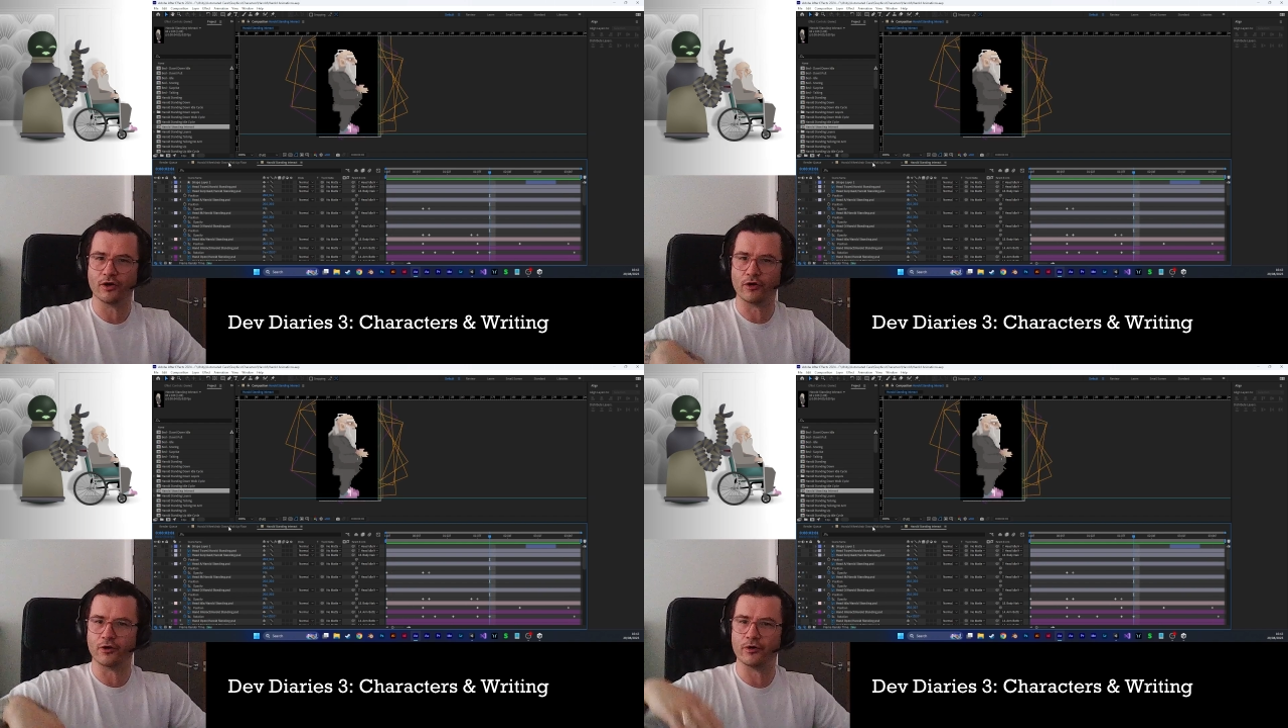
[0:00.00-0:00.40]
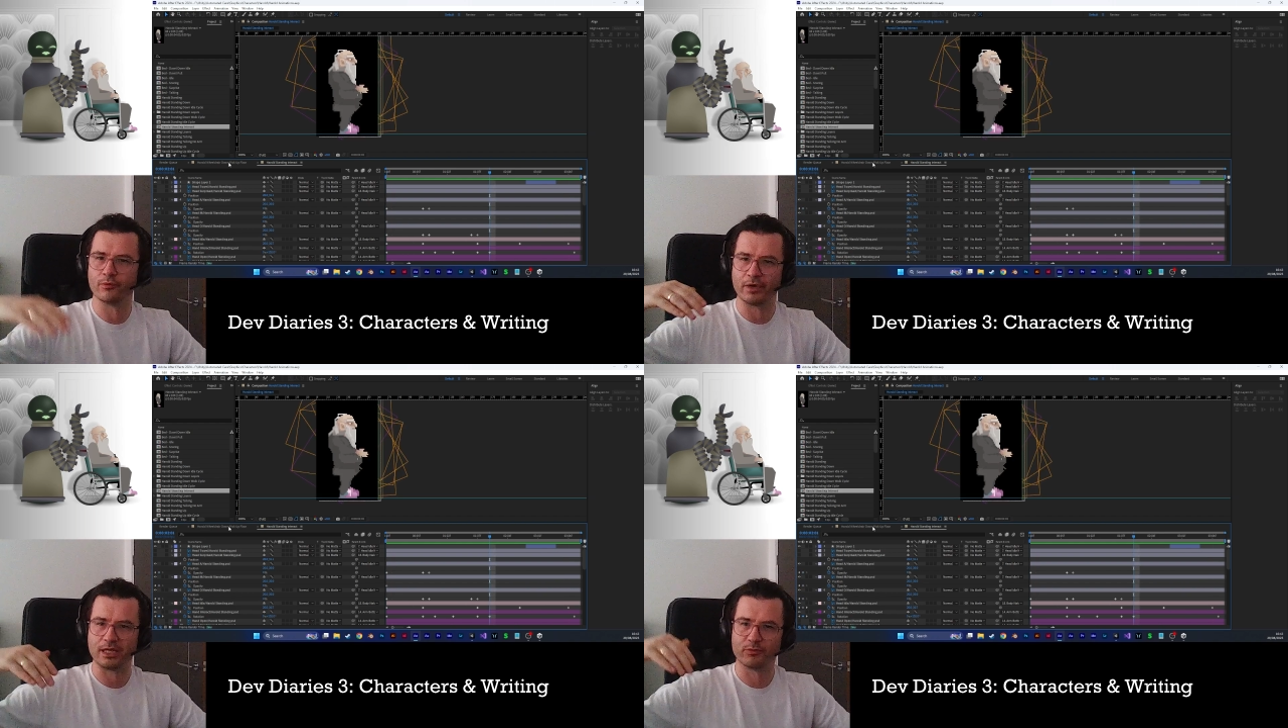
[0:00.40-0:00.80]
or
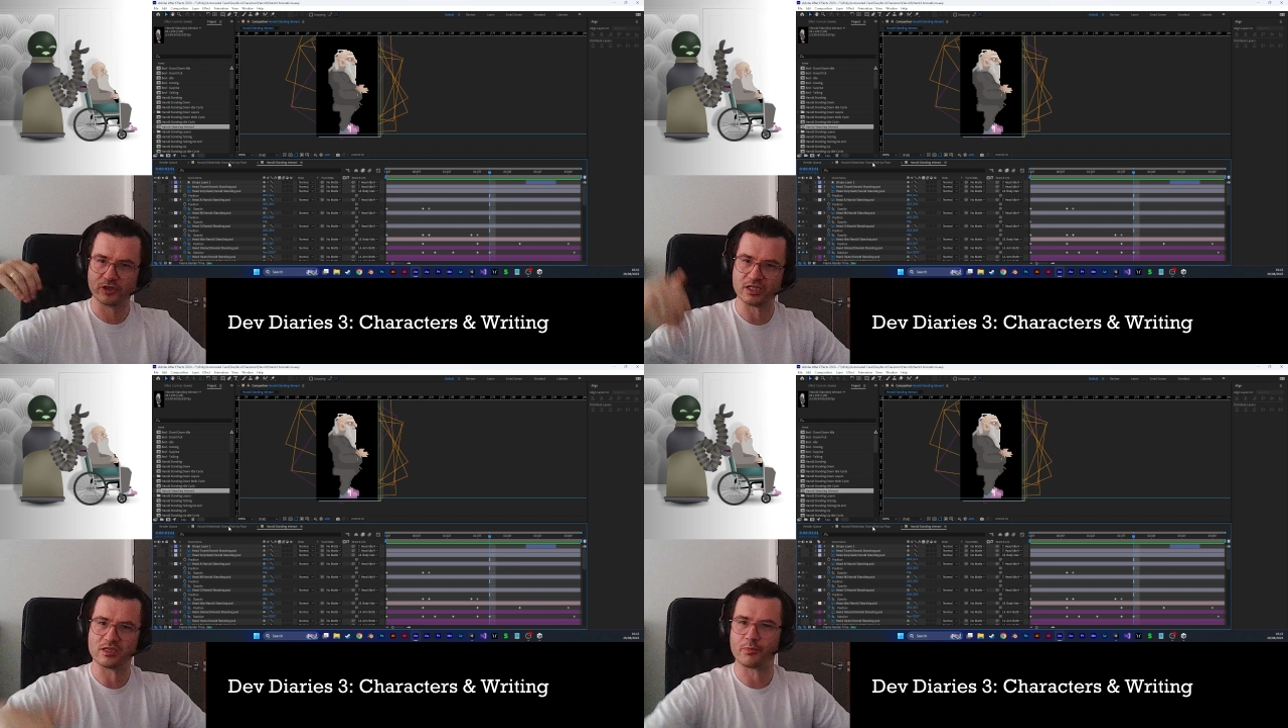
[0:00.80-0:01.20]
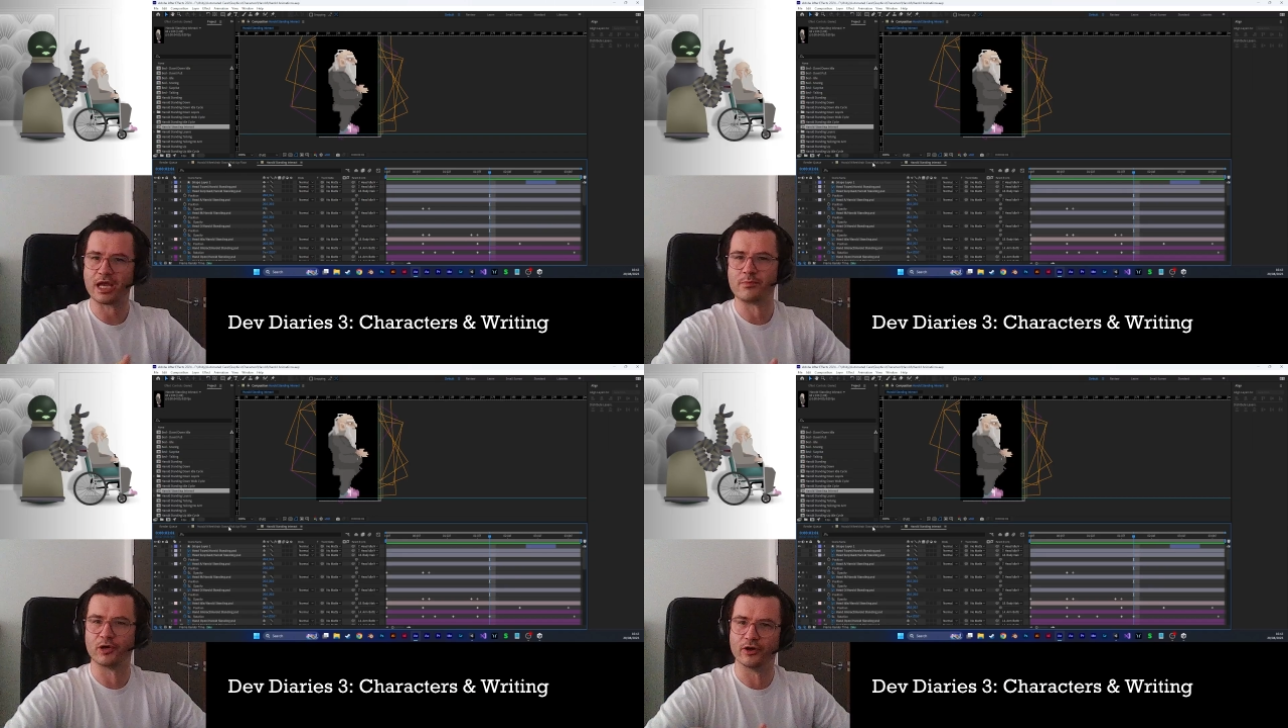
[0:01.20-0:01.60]
when he pushes the
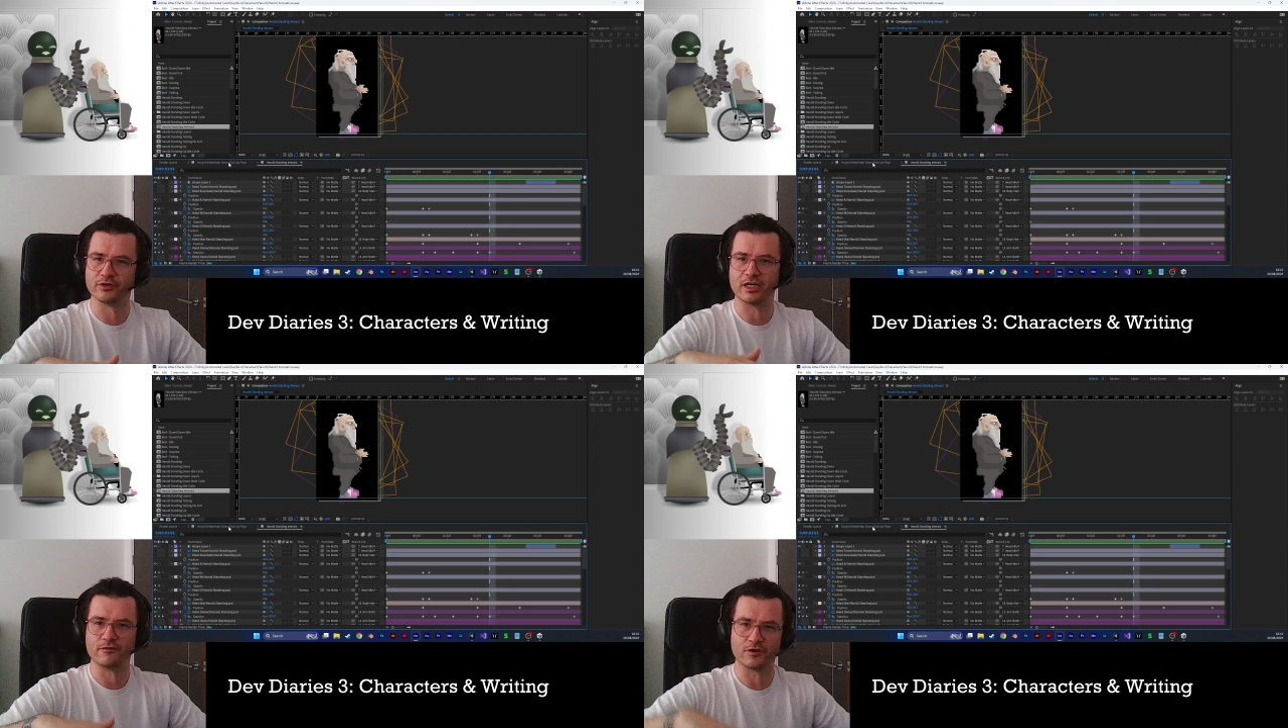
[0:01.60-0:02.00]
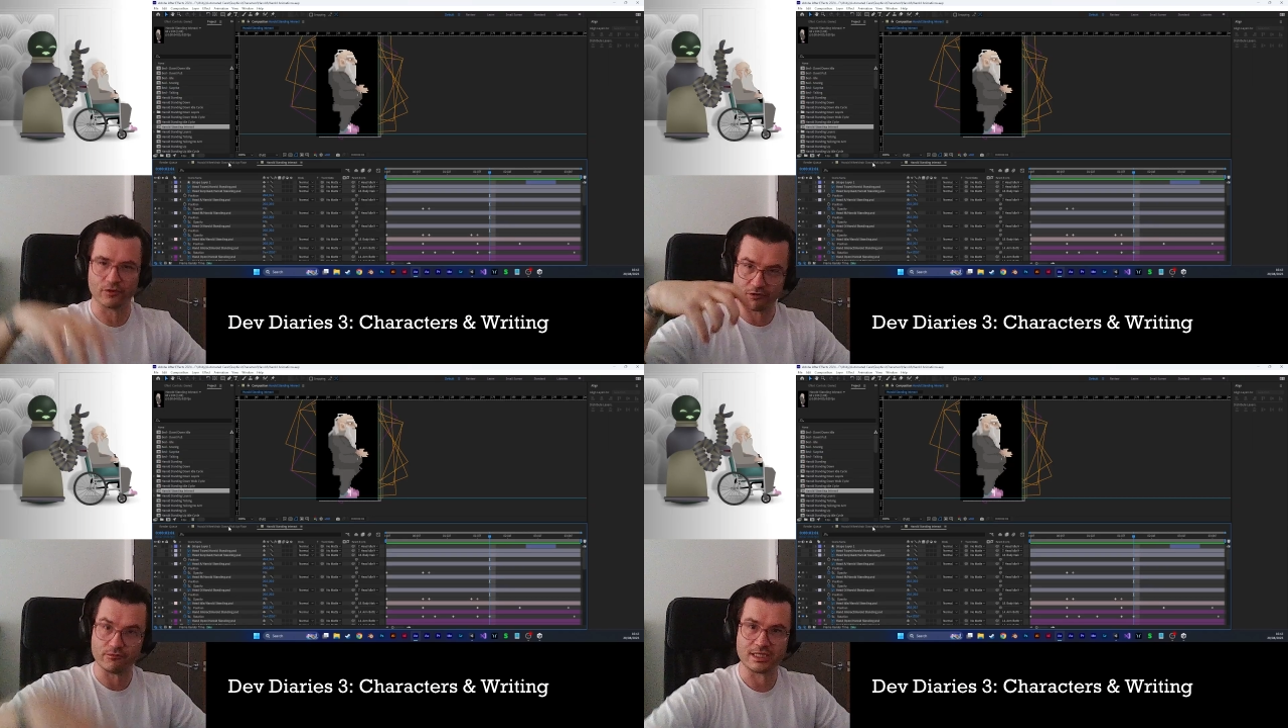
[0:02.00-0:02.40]
paper underneath the
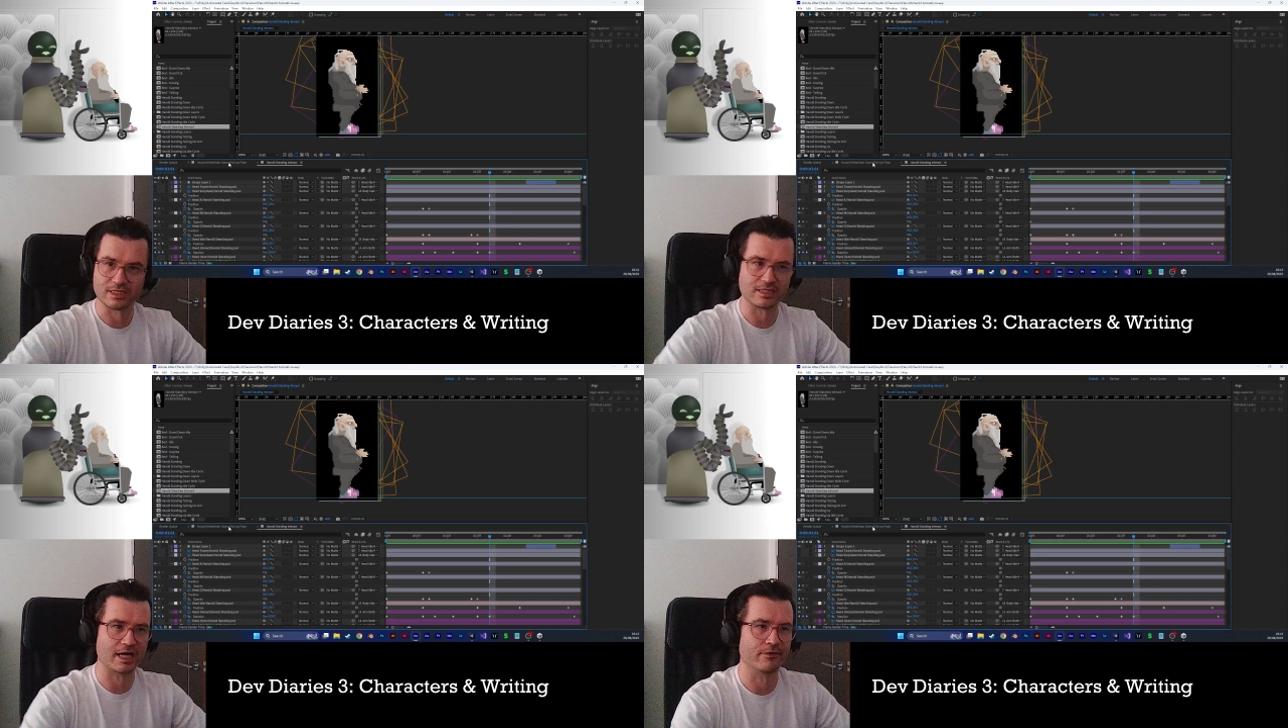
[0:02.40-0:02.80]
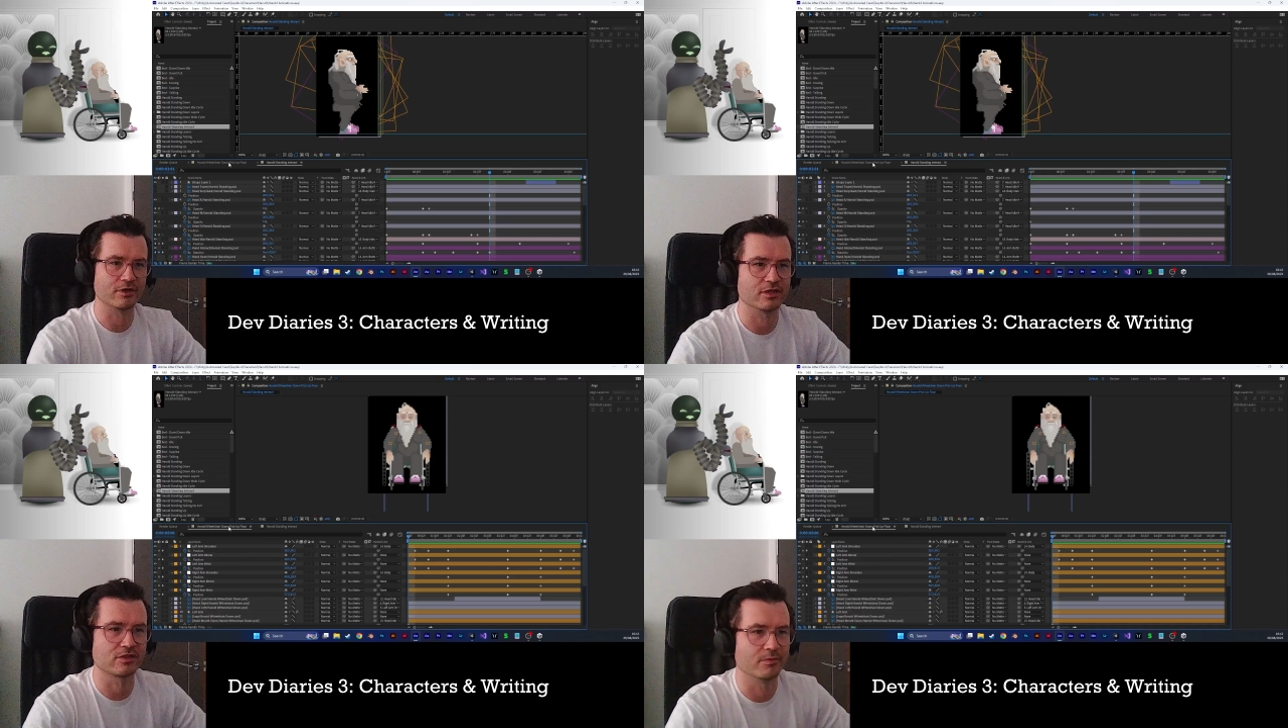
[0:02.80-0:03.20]
door, he reaches down
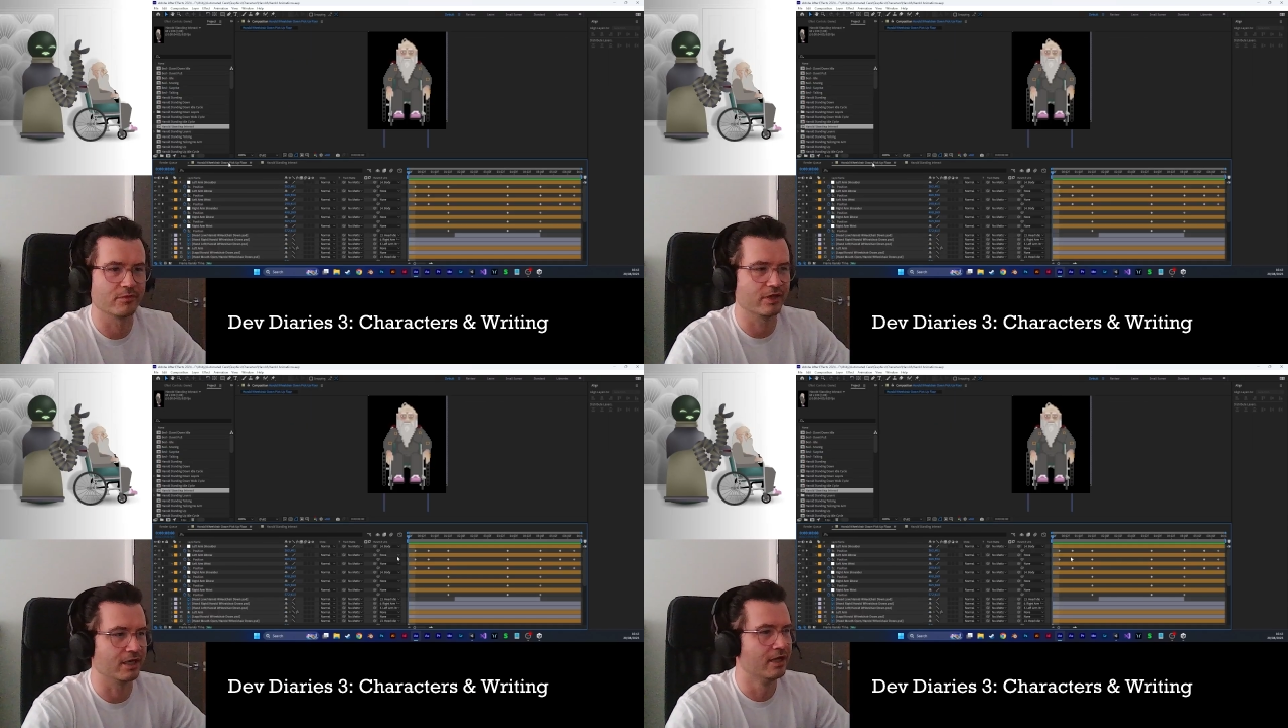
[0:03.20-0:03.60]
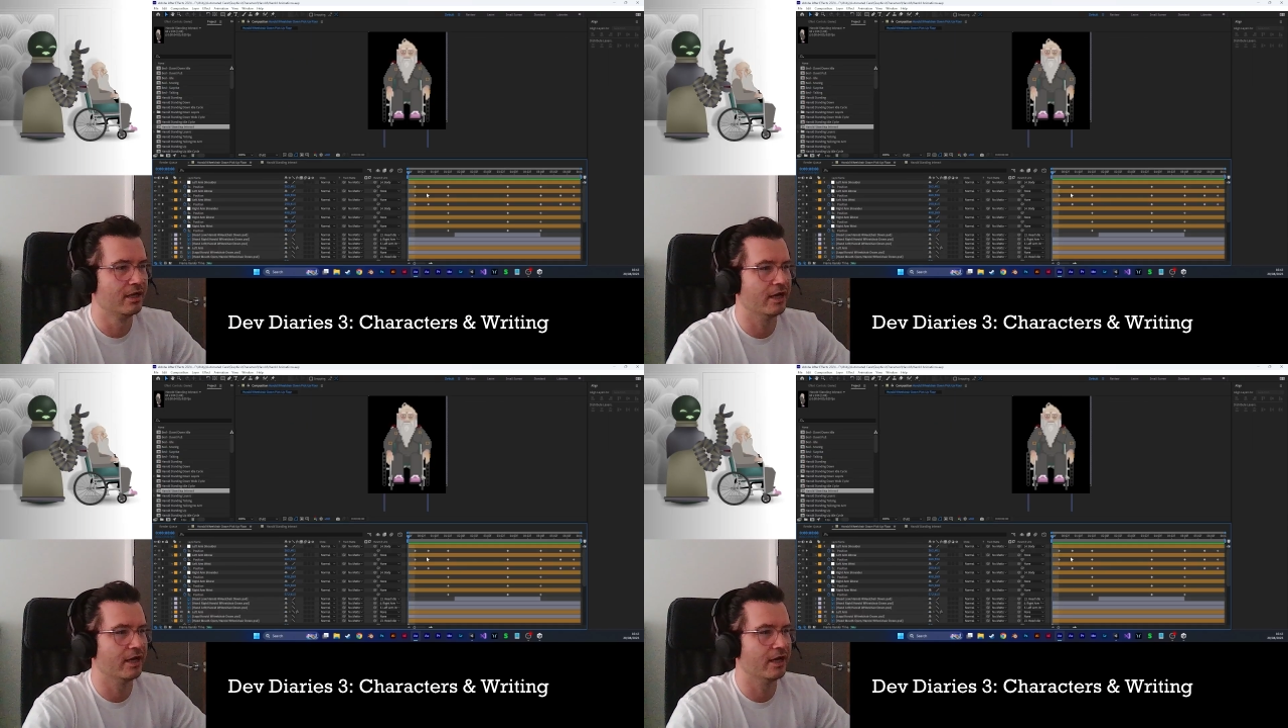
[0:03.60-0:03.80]
and does something,